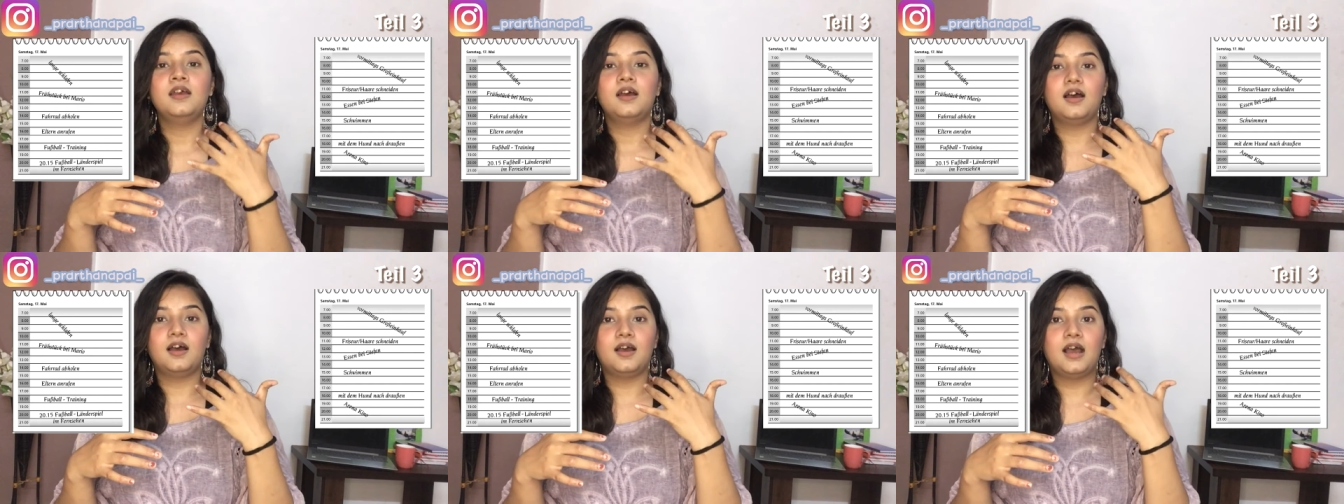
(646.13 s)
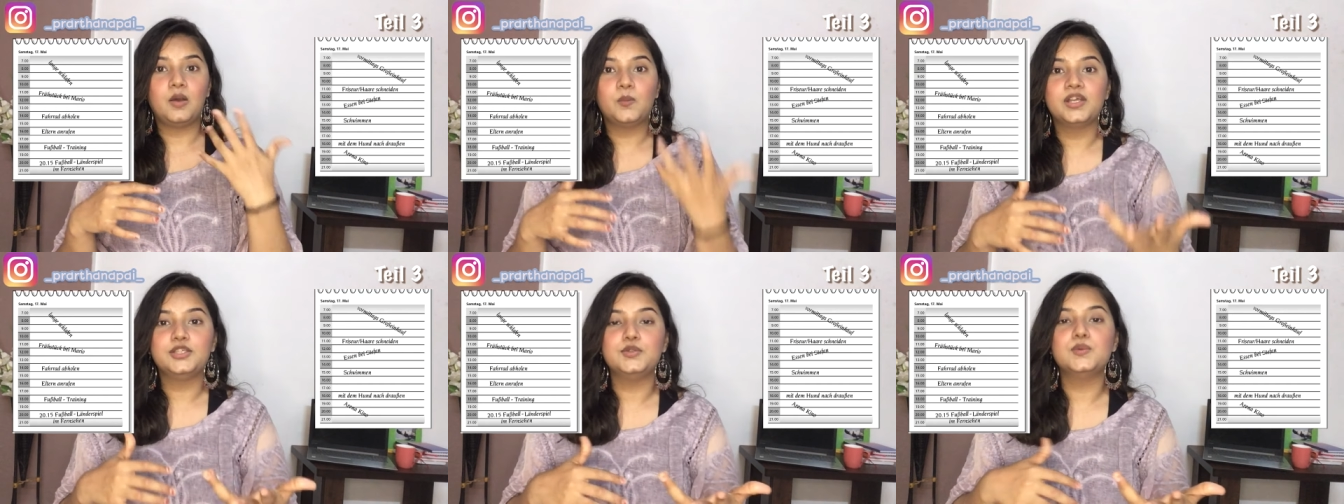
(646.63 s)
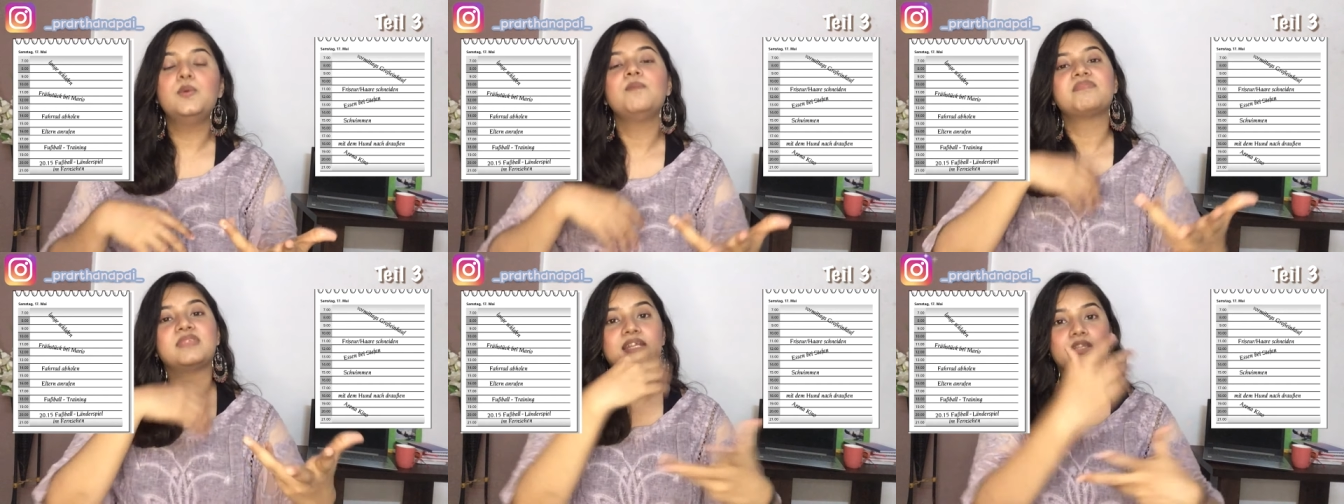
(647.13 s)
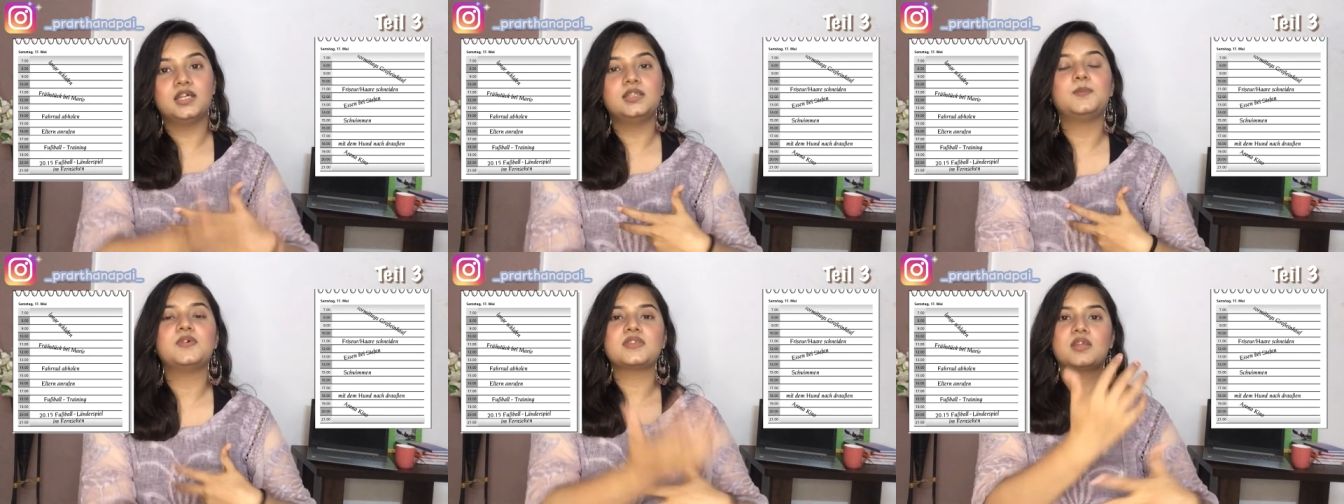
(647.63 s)
Uh, how are you then the other
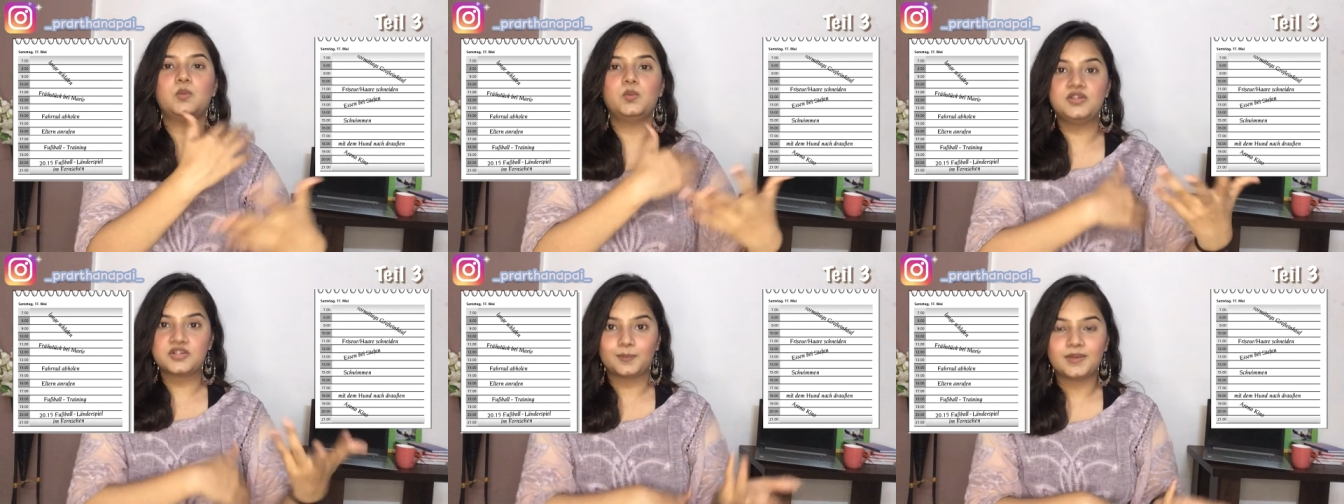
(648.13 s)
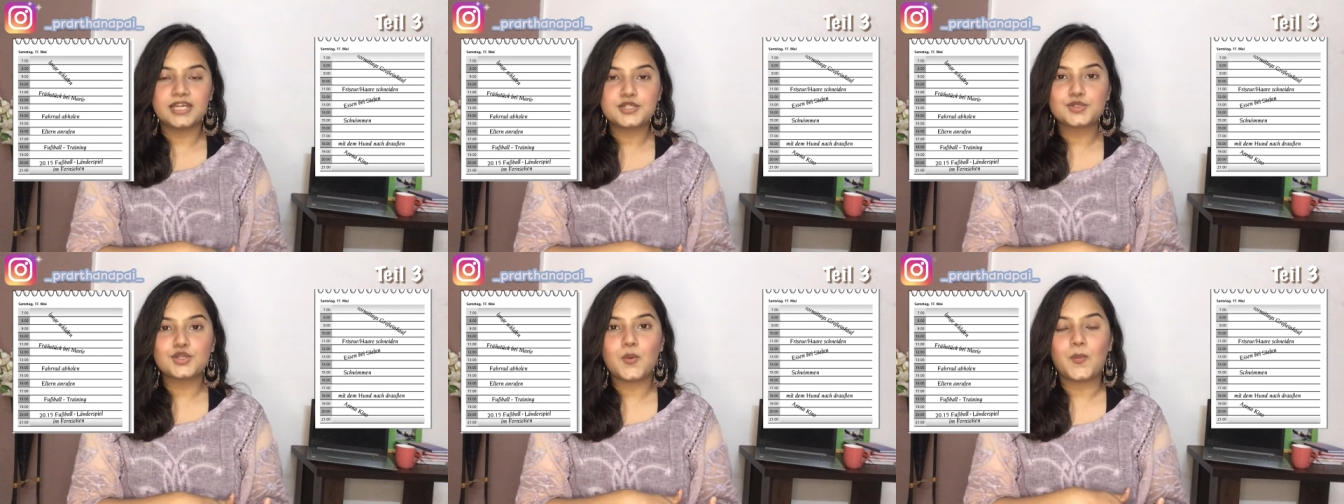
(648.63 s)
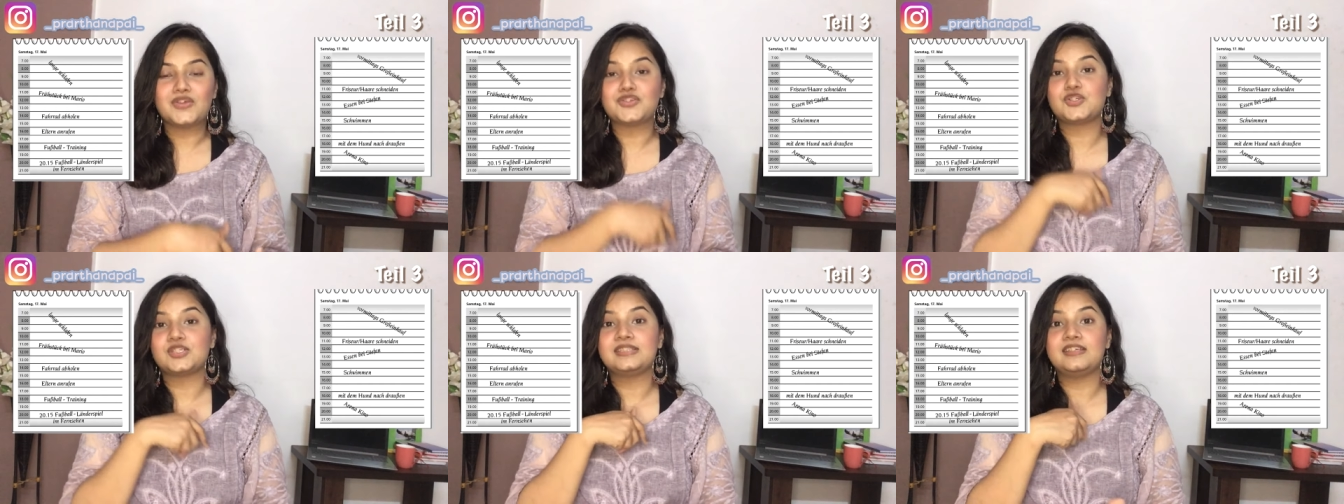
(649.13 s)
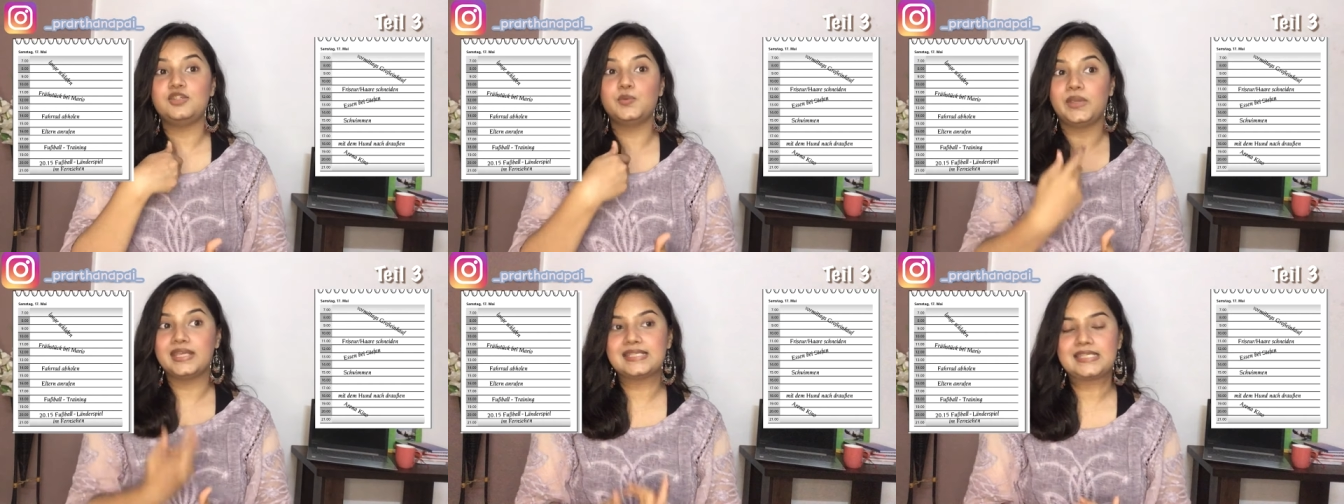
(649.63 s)
person will reply to your question then you
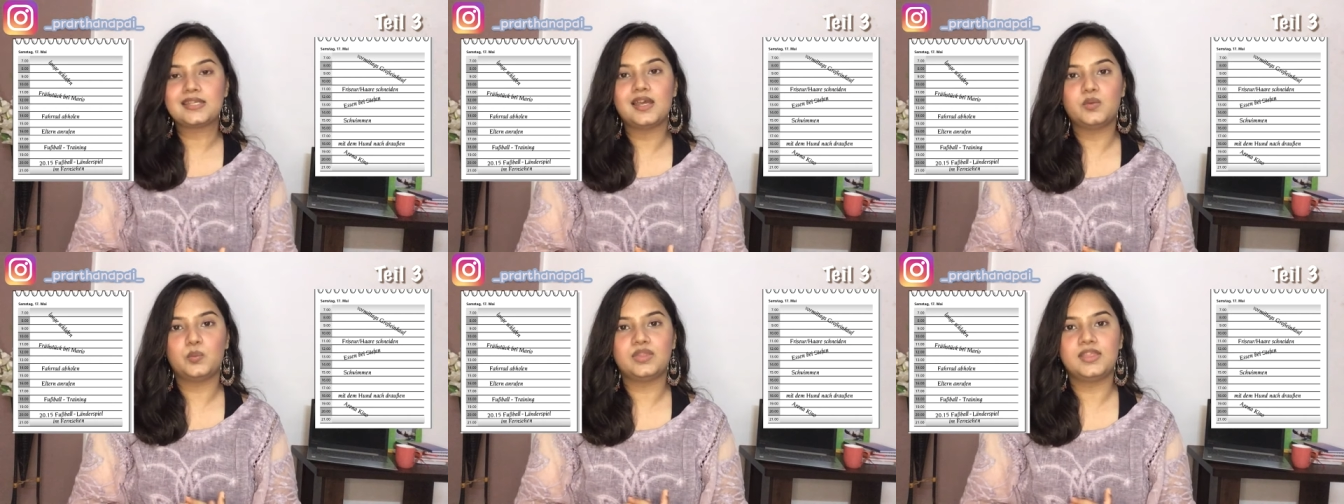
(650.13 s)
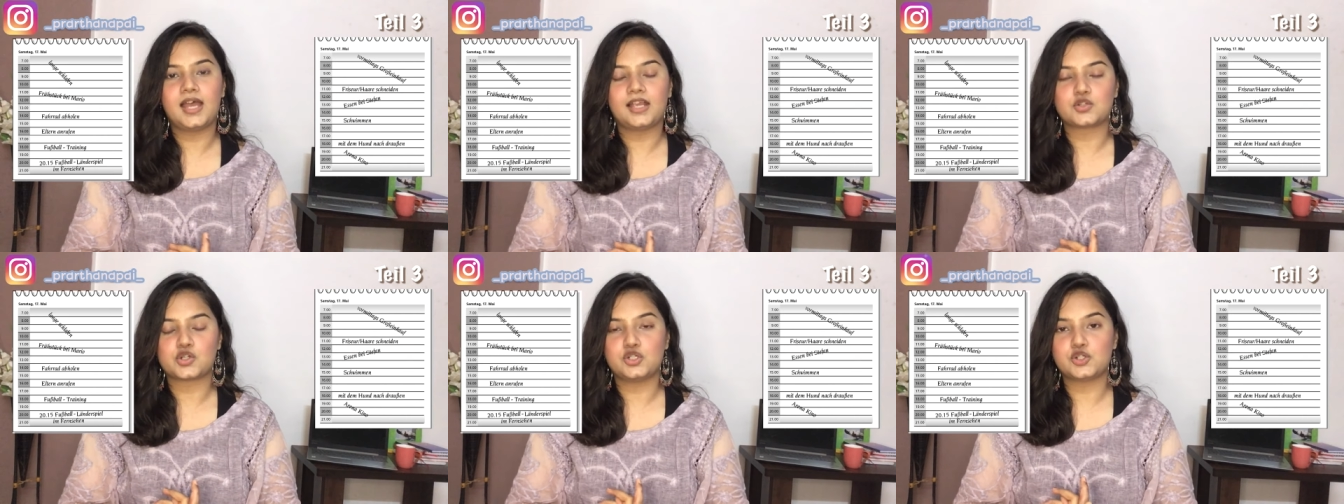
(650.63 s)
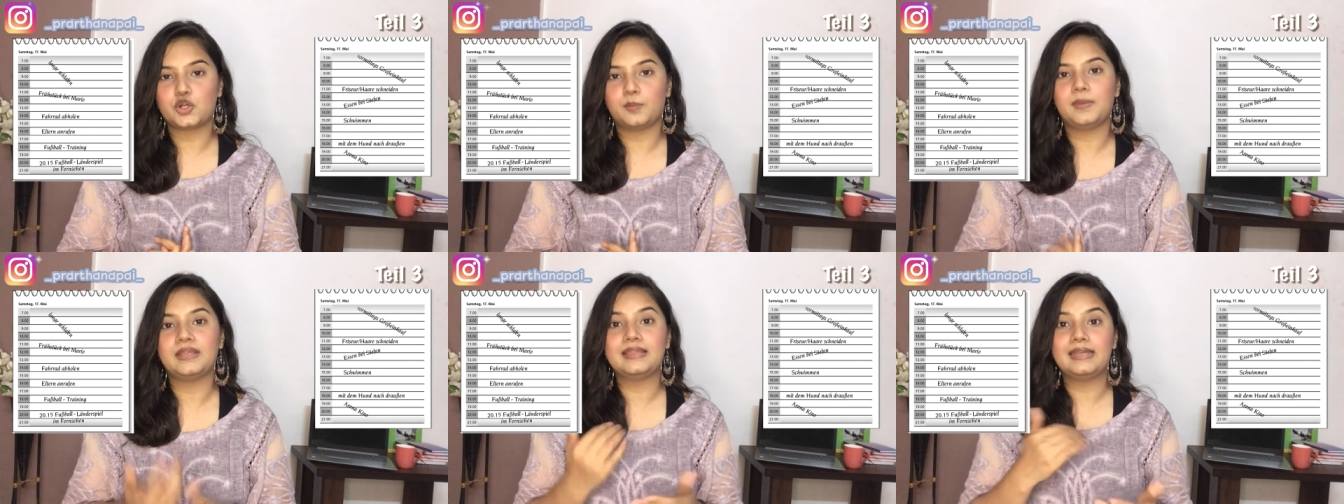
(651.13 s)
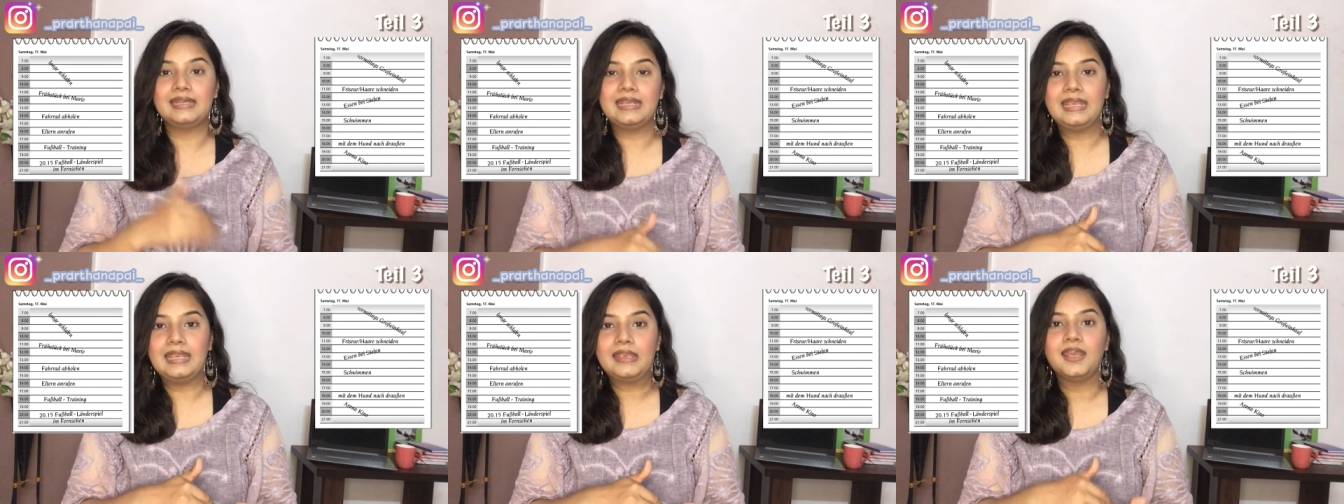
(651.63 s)
can start with the actual topic that
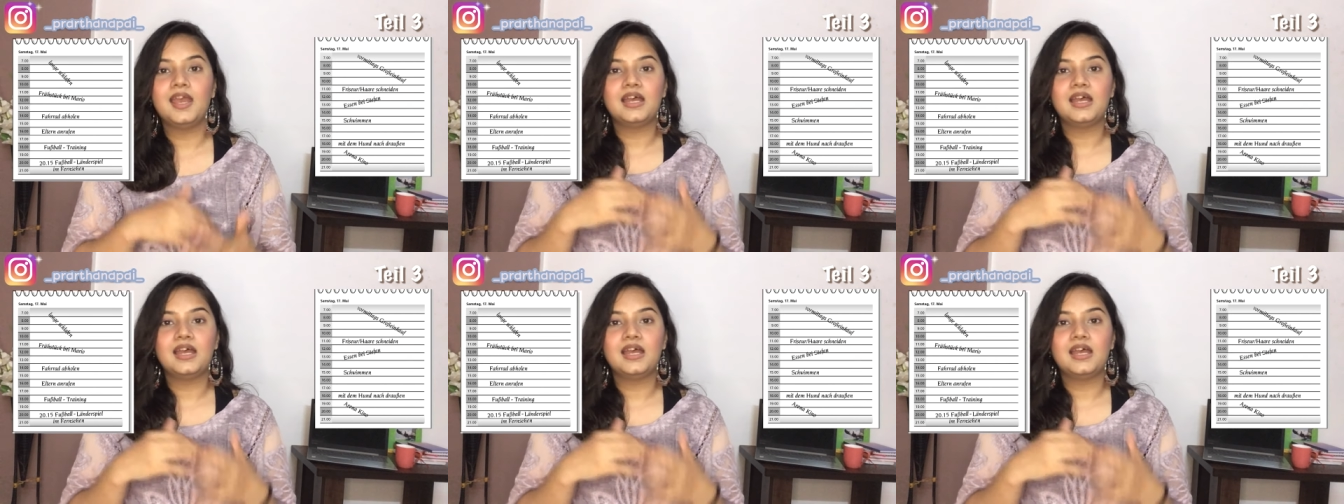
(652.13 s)
hey